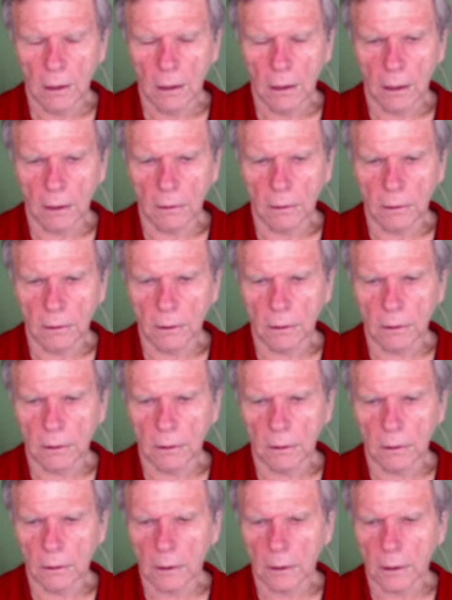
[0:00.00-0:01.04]
a
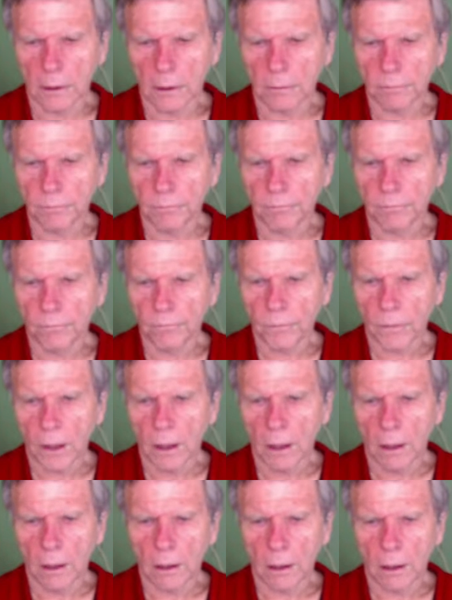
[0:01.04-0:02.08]
little
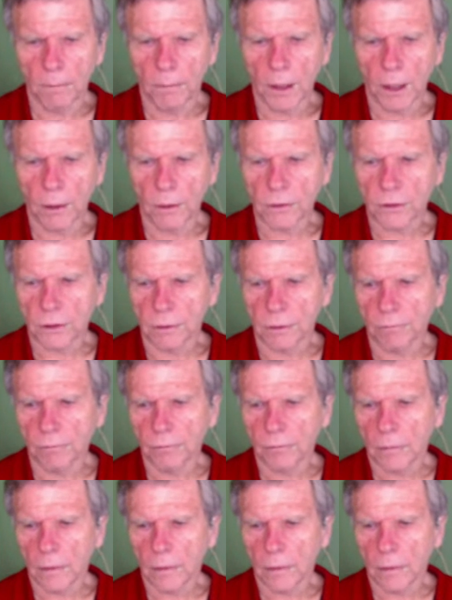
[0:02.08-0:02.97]
comparison.